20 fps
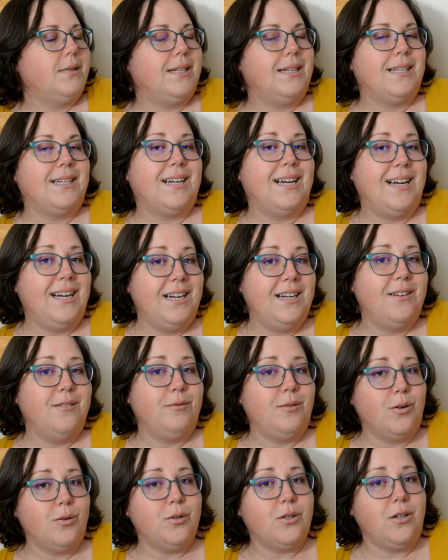it kind
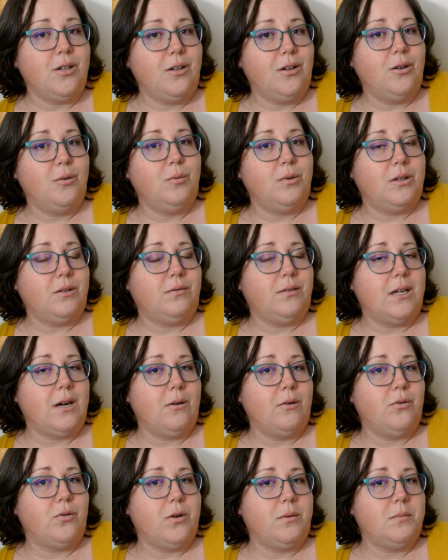of goes along with the
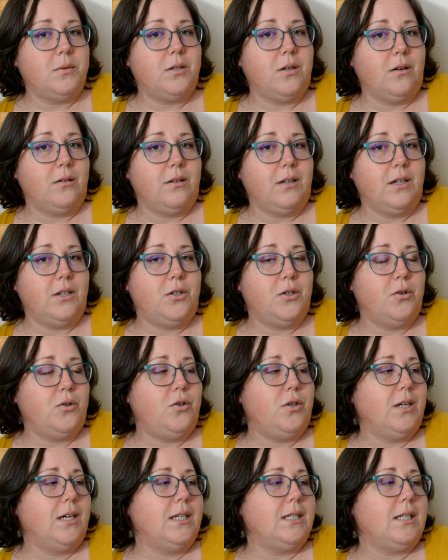flower drum song that I showed
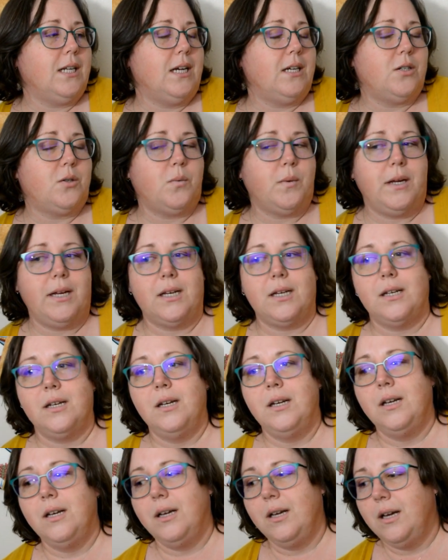you guys last week.
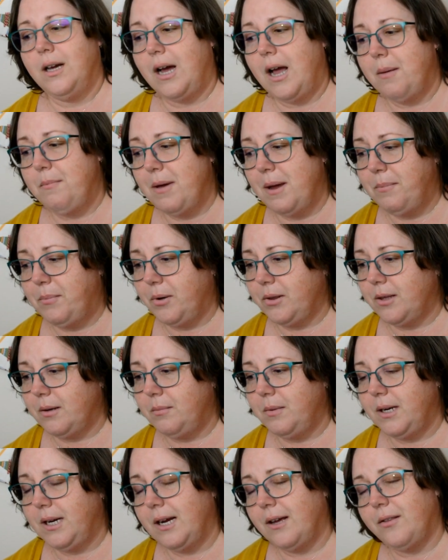I may put
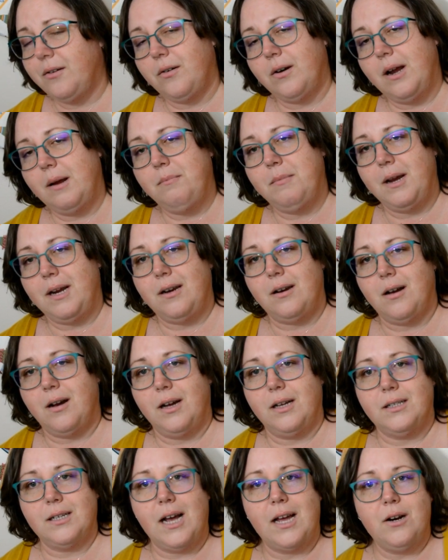them together, I may
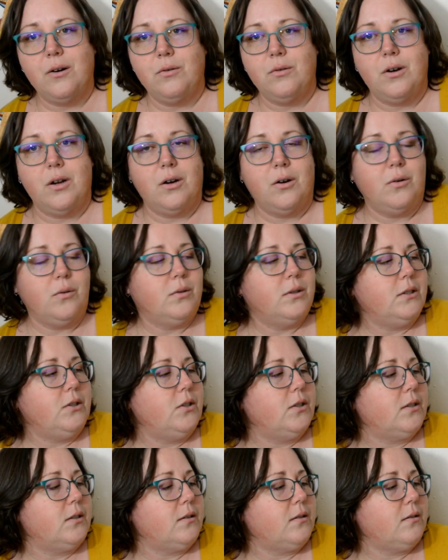not. I don't know, I
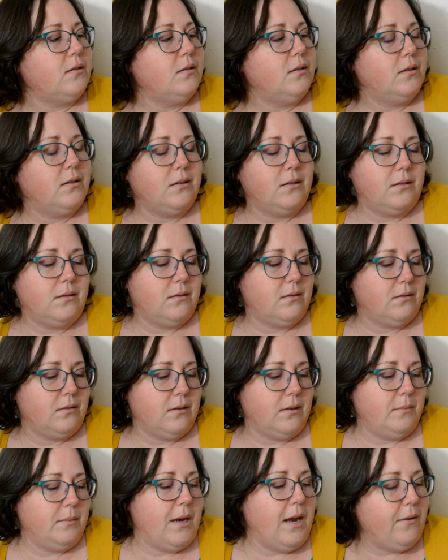just
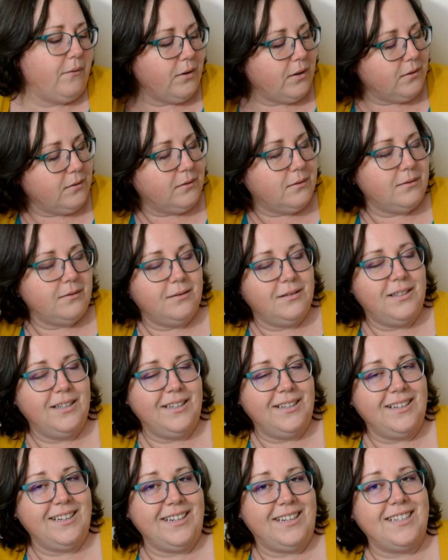haven't,
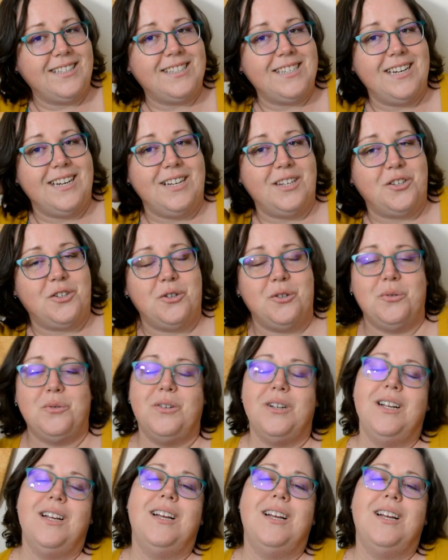like, it's an issue.